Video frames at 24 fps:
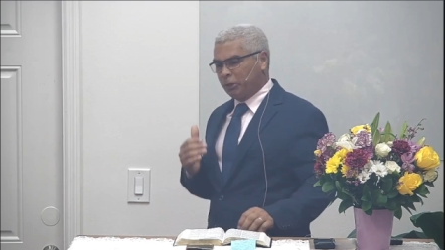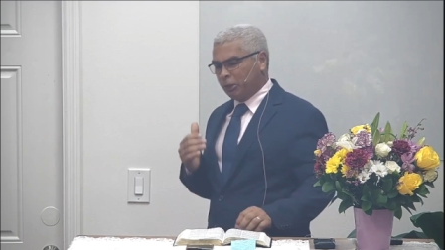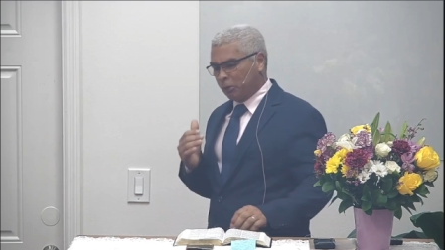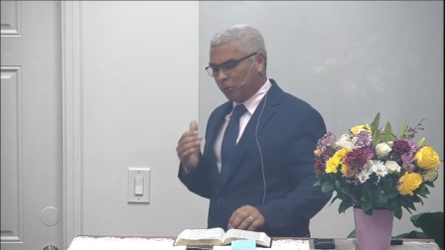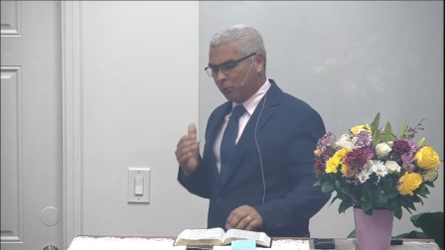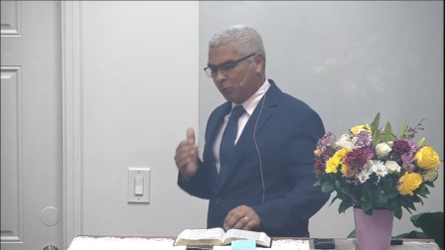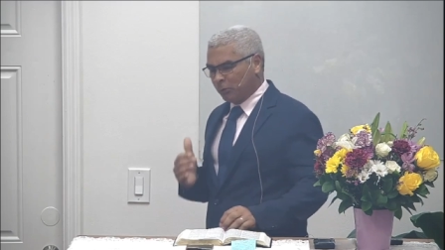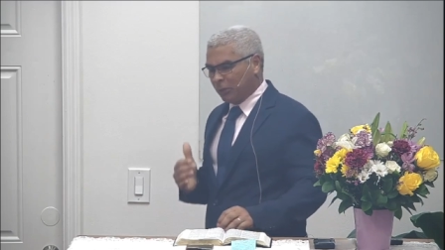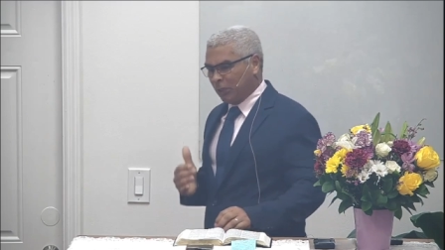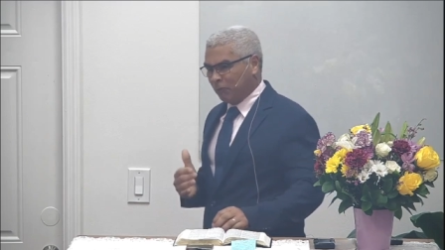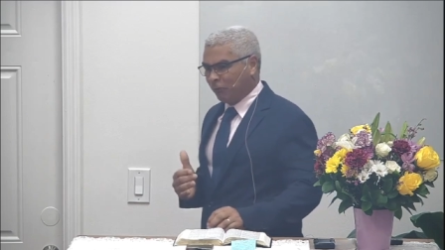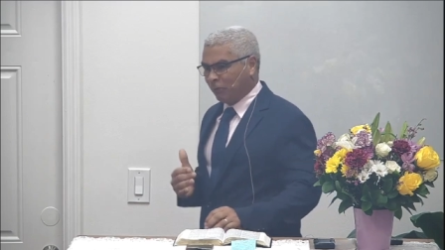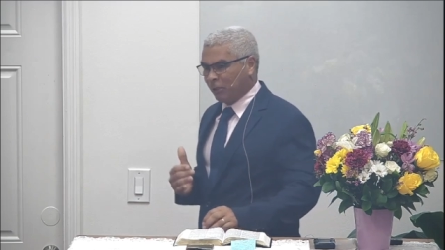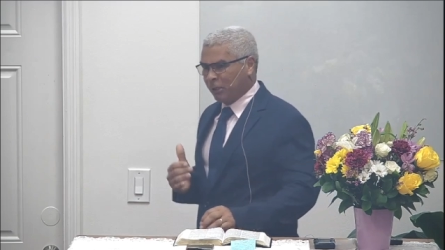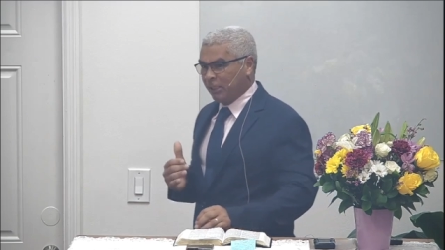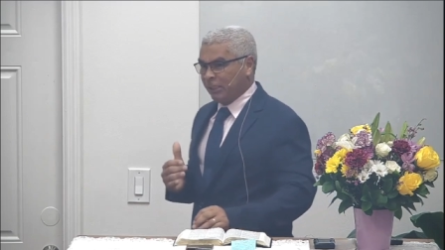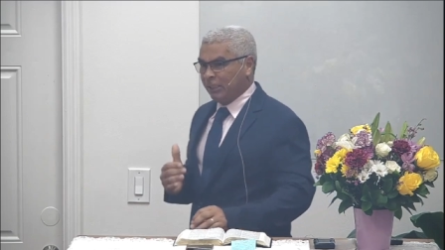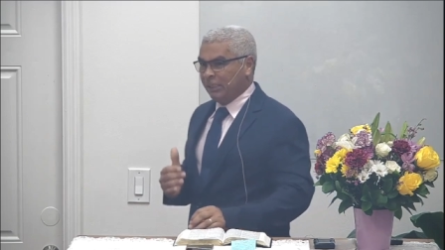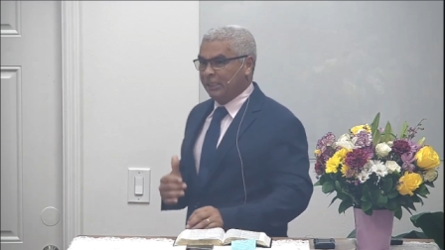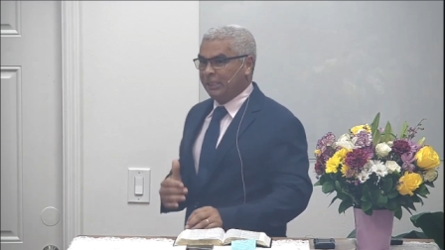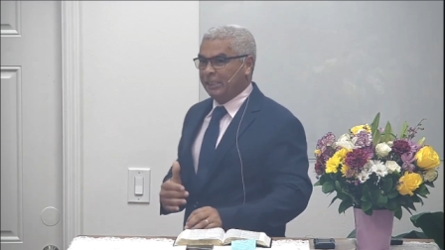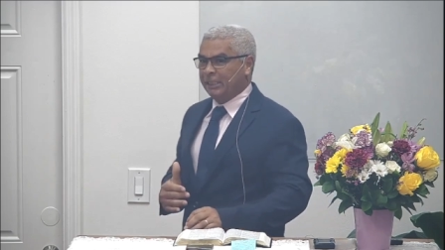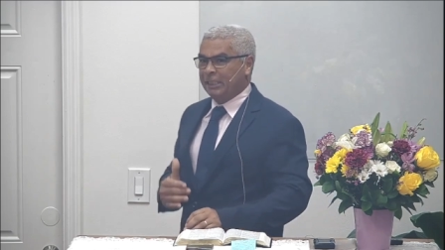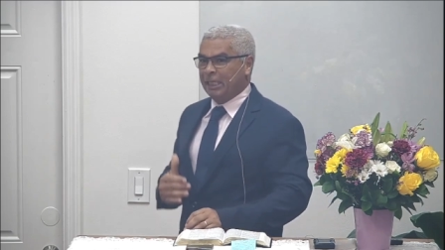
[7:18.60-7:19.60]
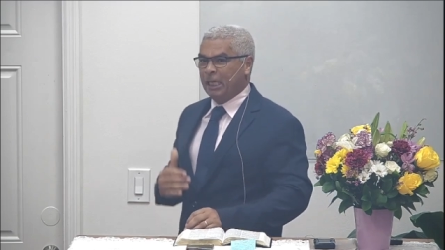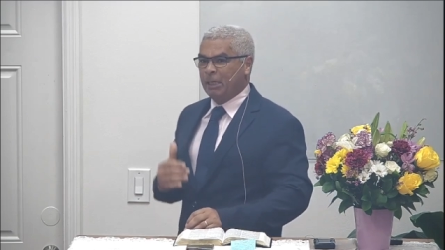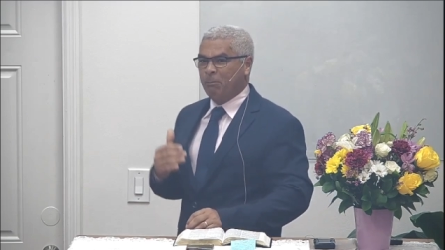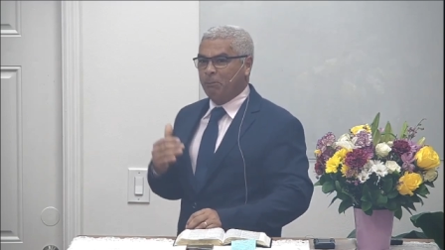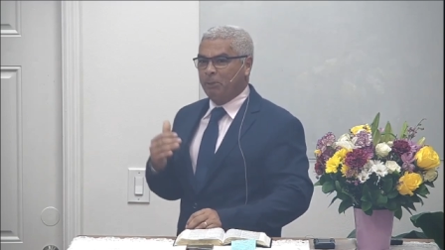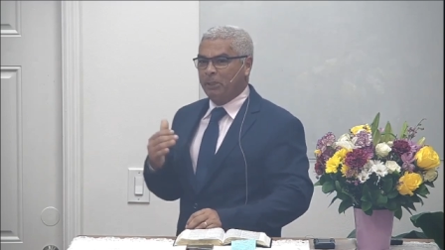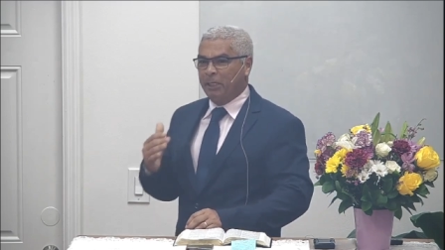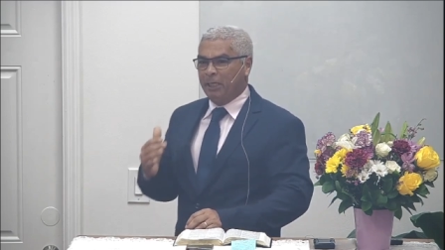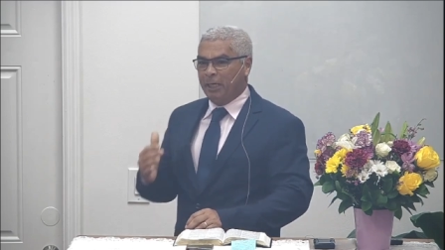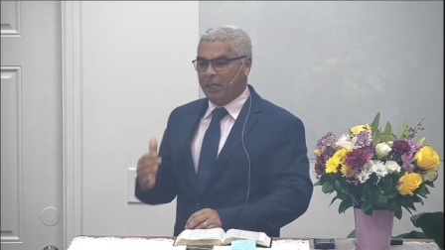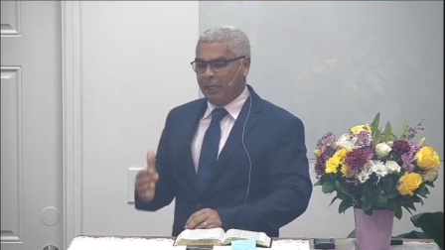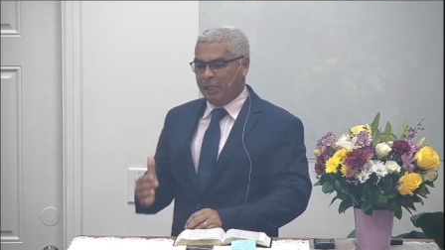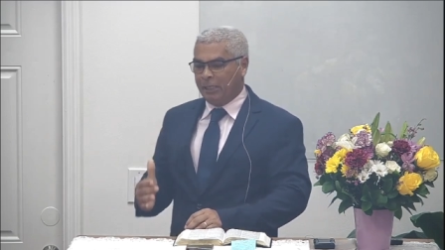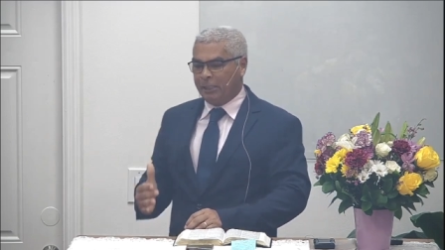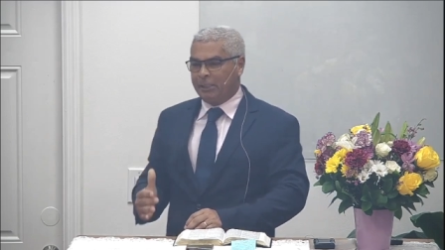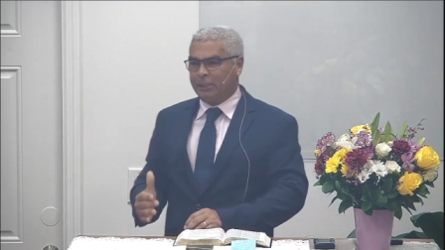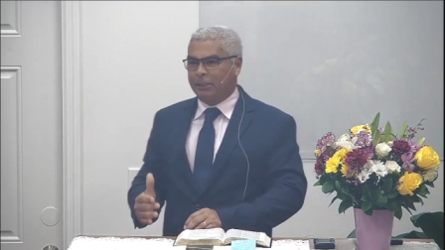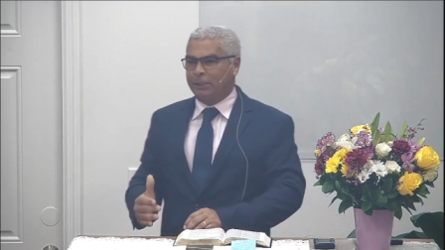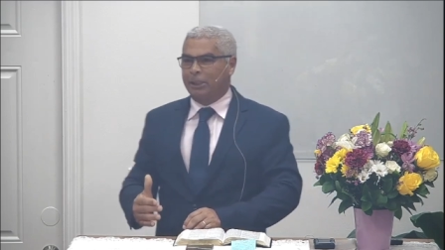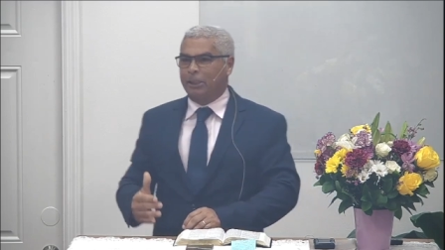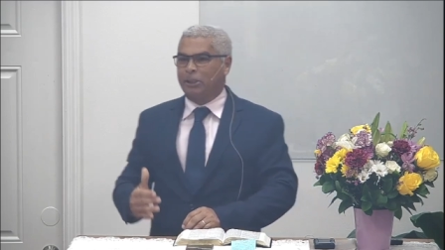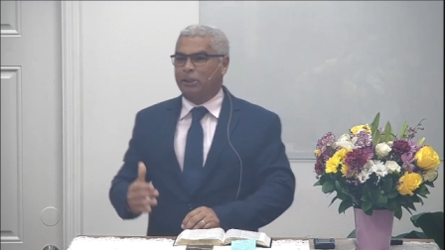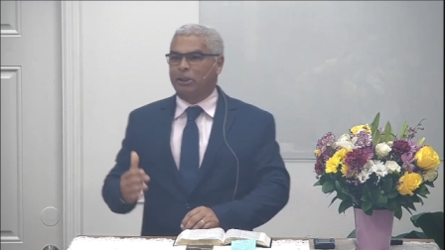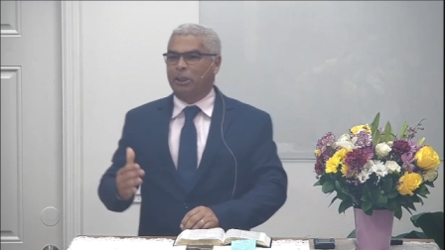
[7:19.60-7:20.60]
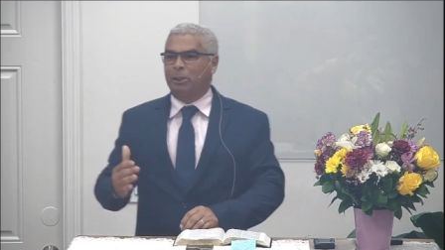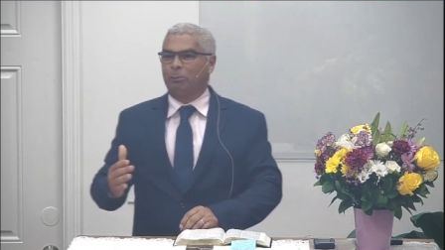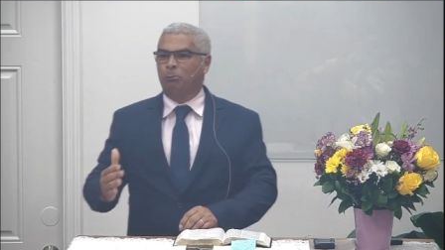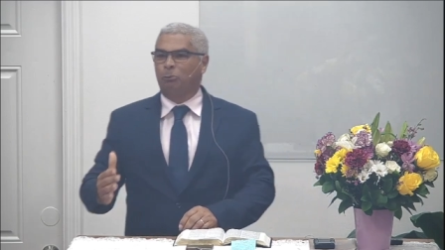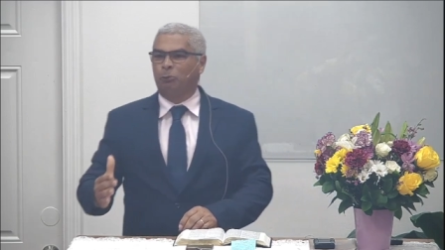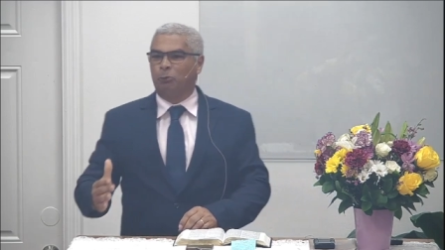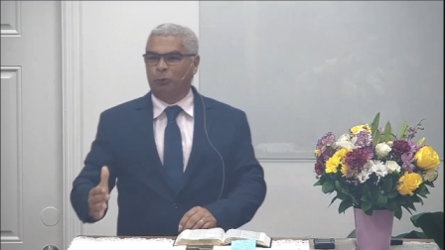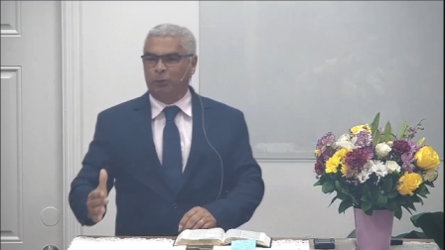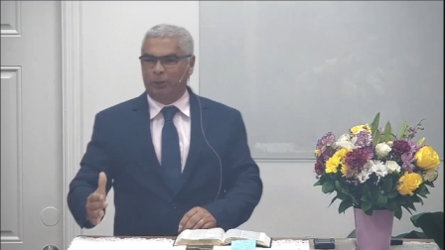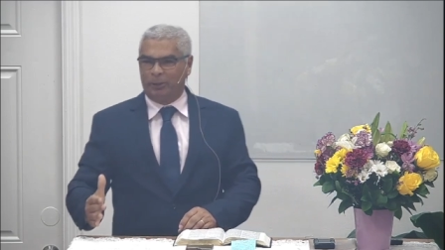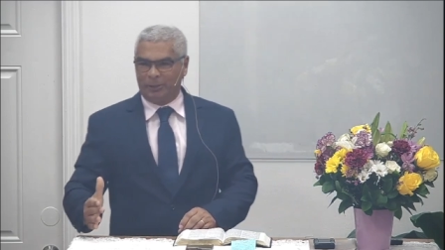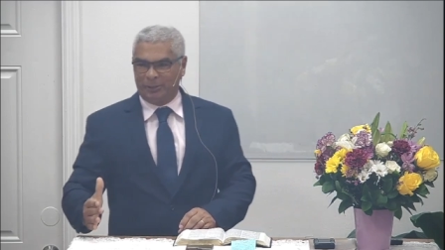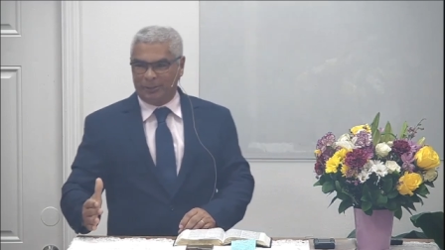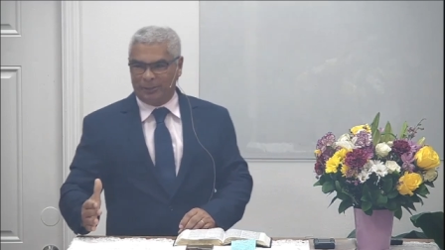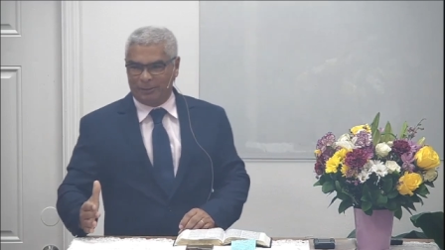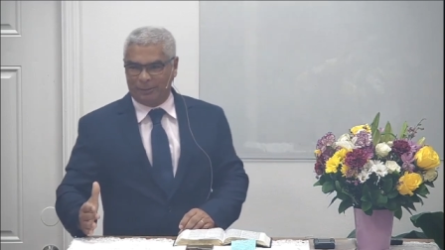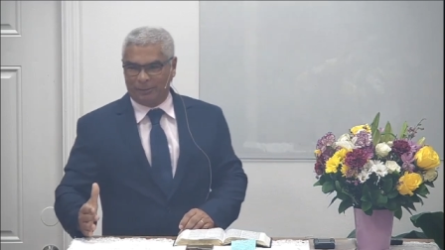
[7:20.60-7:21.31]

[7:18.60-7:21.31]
But even after that,